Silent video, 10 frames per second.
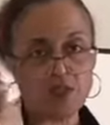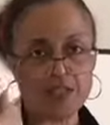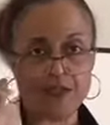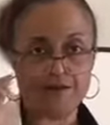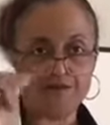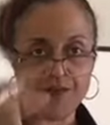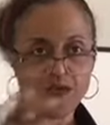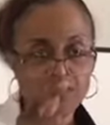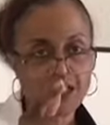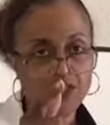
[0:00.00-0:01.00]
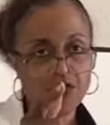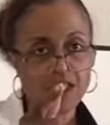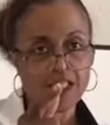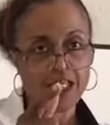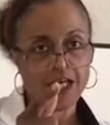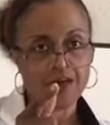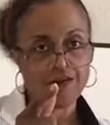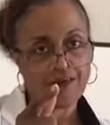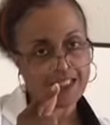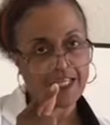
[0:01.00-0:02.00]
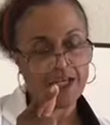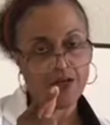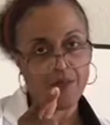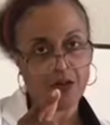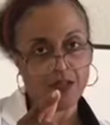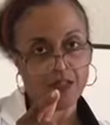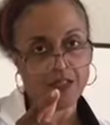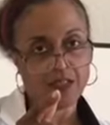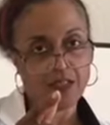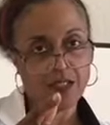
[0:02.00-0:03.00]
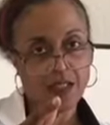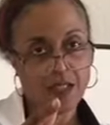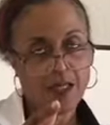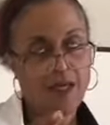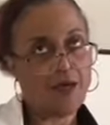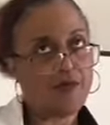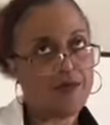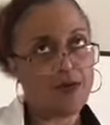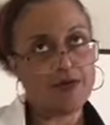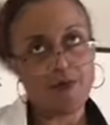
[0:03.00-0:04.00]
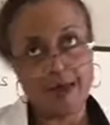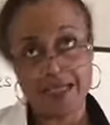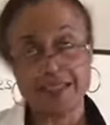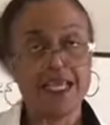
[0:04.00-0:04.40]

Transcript: what's the first thing you should think of if I say glomerulus? Well, you might say